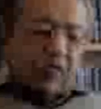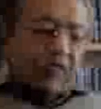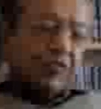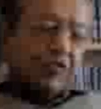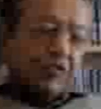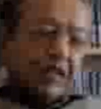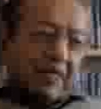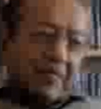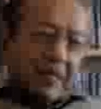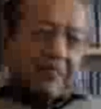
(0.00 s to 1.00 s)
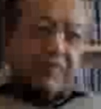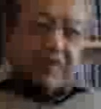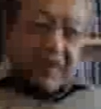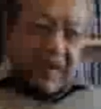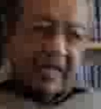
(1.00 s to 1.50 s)
to follow the IMF
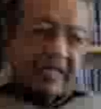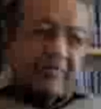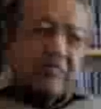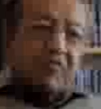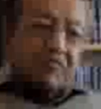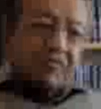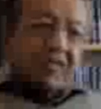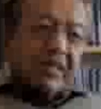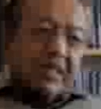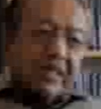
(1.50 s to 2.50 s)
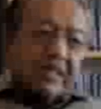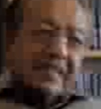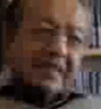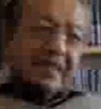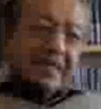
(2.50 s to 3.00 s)
was the right one.
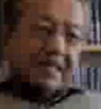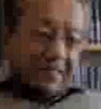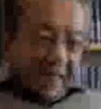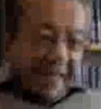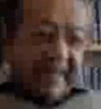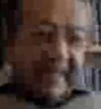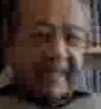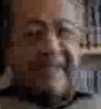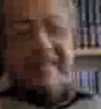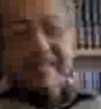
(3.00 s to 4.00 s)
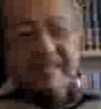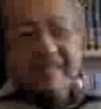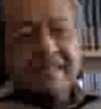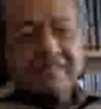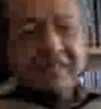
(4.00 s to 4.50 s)
It's frightening, as I said,